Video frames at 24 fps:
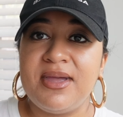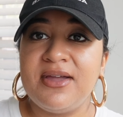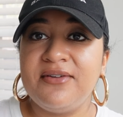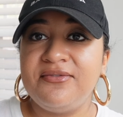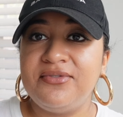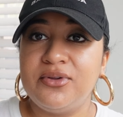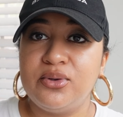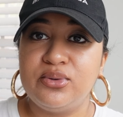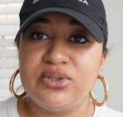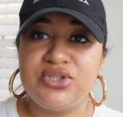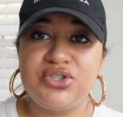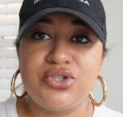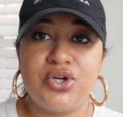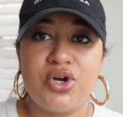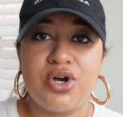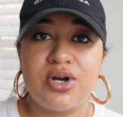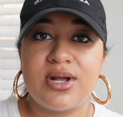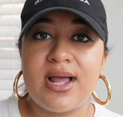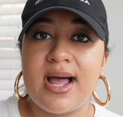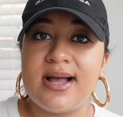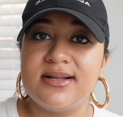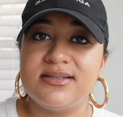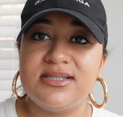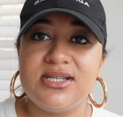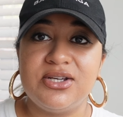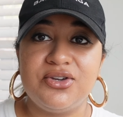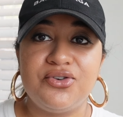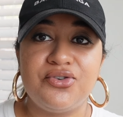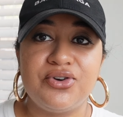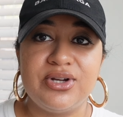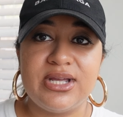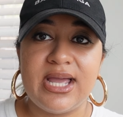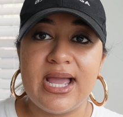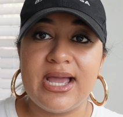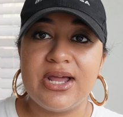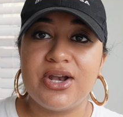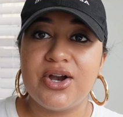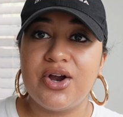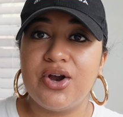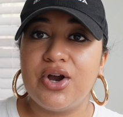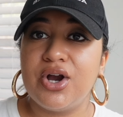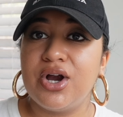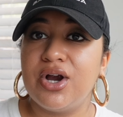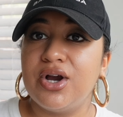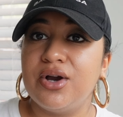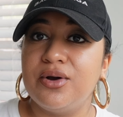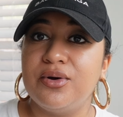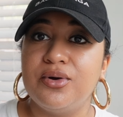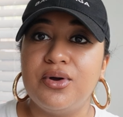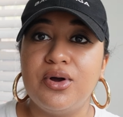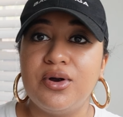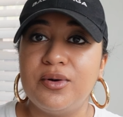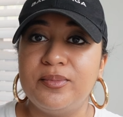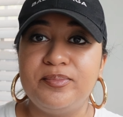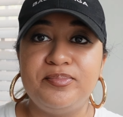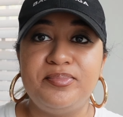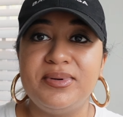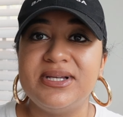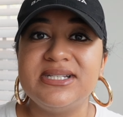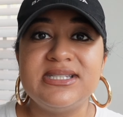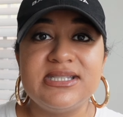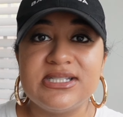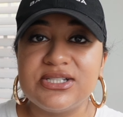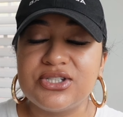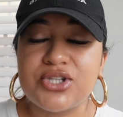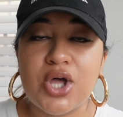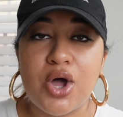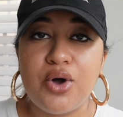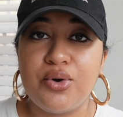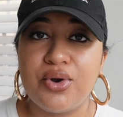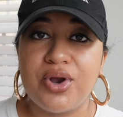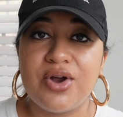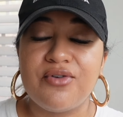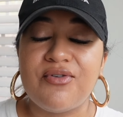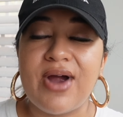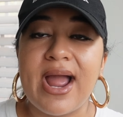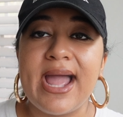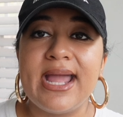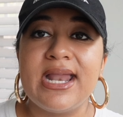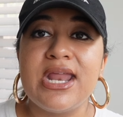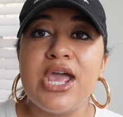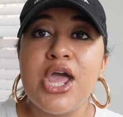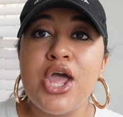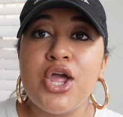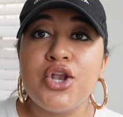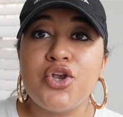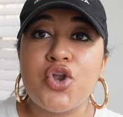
influencer or content creator or, or business owner, right?